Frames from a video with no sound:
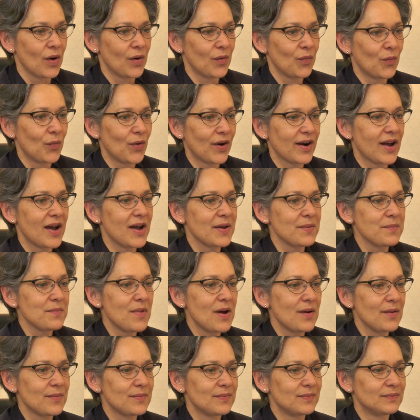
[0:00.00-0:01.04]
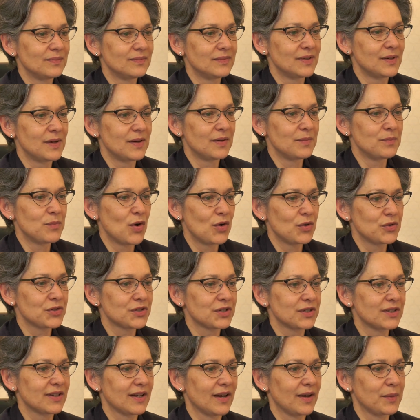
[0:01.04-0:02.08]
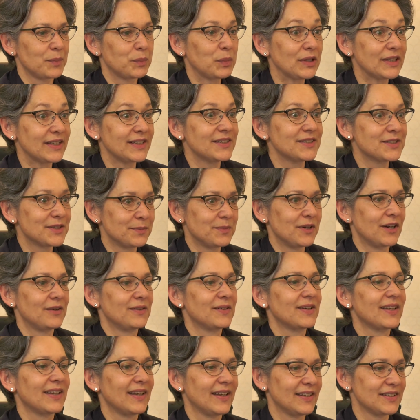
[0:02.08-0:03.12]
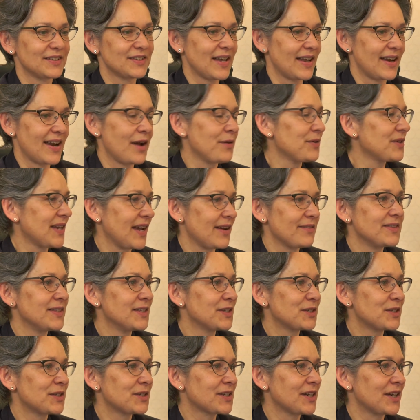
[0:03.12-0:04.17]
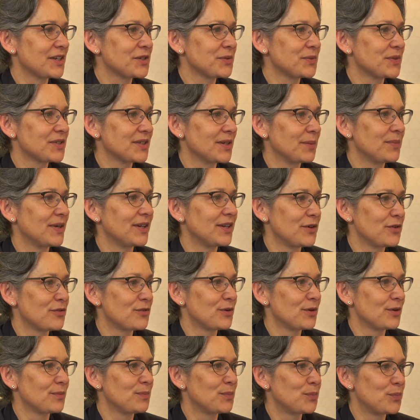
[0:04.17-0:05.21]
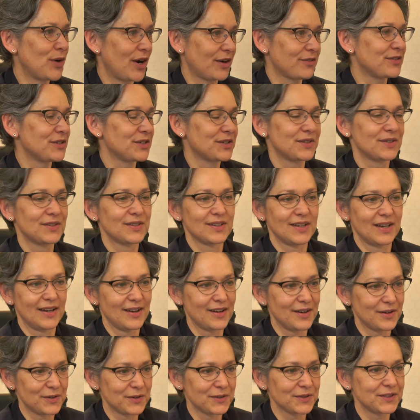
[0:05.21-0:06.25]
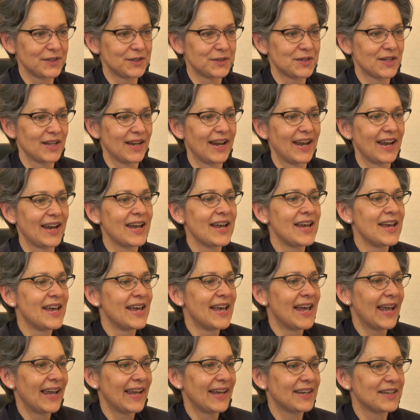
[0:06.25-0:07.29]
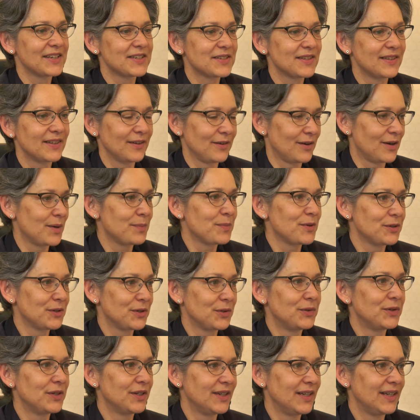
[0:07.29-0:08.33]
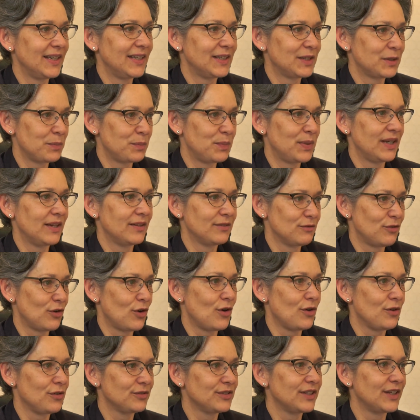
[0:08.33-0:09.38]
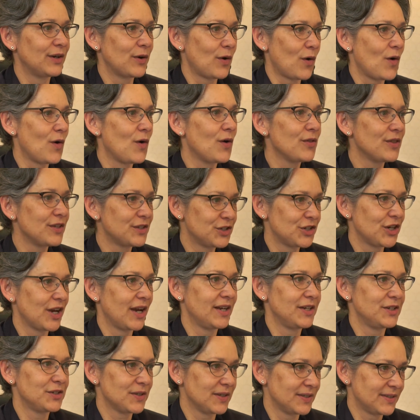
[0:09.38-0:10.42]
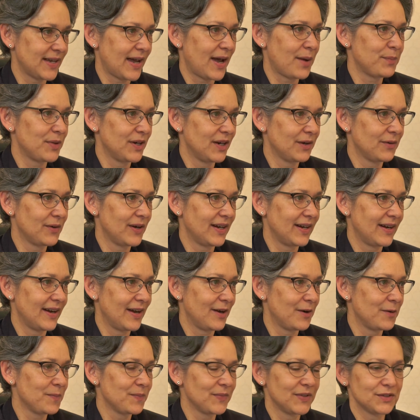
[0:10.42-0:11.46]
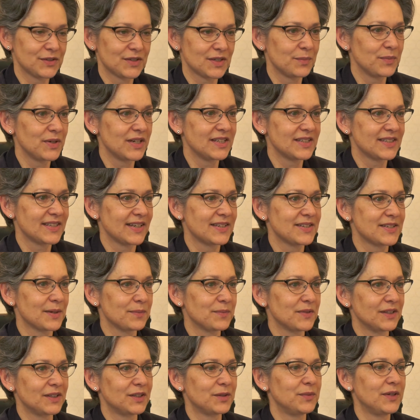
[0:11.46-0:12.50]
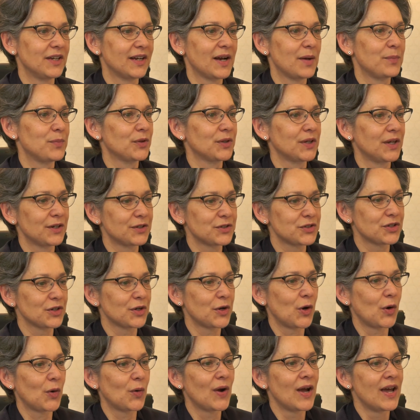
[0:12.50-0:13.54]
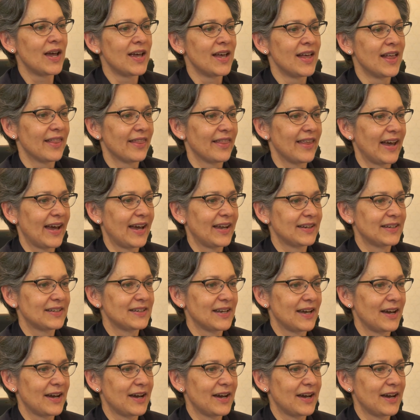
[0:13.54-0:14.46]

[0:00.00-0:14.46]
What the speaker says: what I'm most pleased about is, and I was having this discussion with somebody over breakfast earlier today, is the opportunity to be involved in all the change that's happening right now. Somebody said something to me a couple years ago that